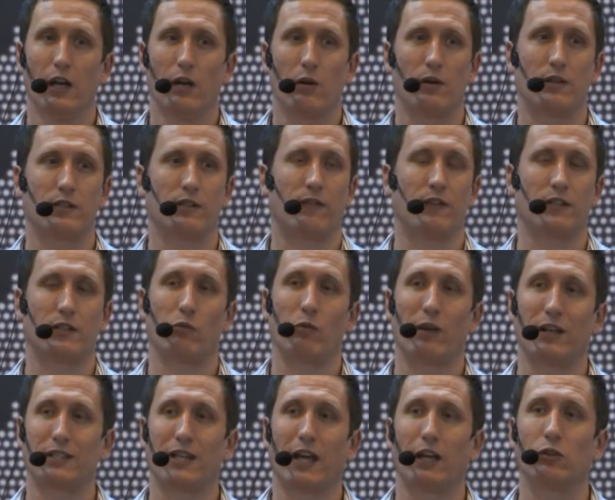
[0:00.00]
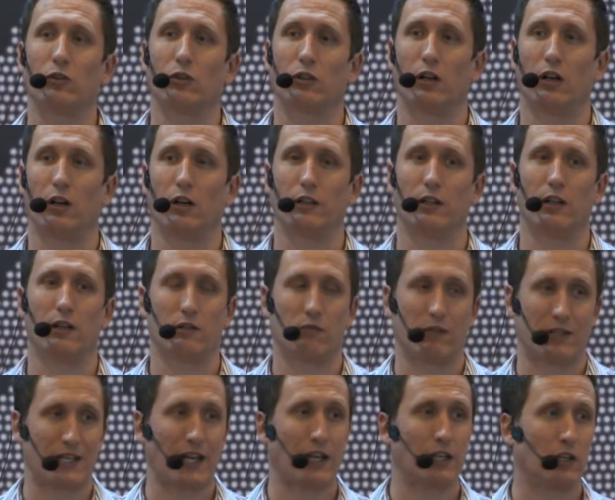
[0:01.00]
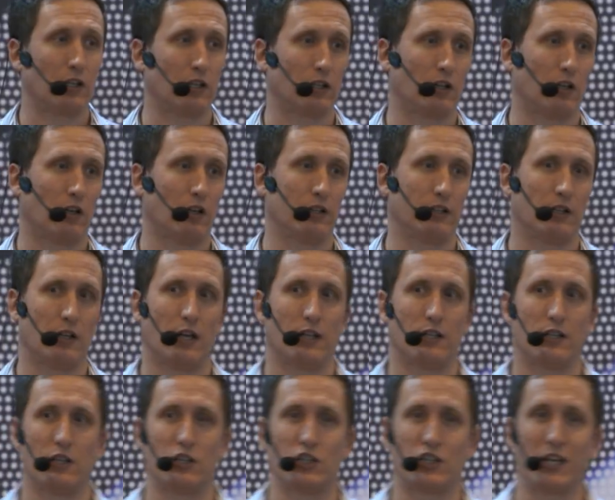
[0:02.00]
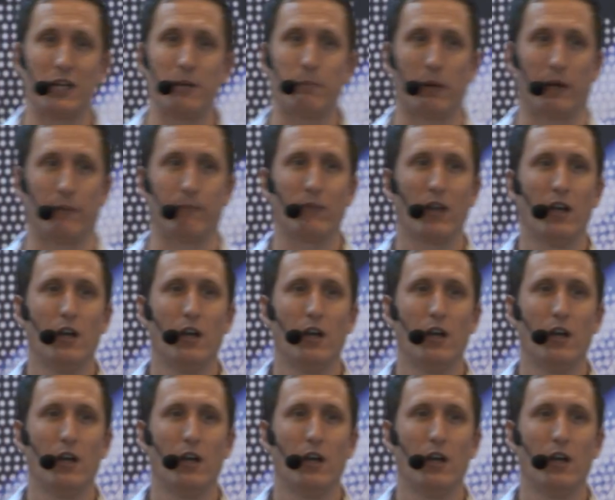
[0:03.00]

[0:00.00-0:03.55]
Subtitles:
whereas if it's a rectangular card, it's cheaper.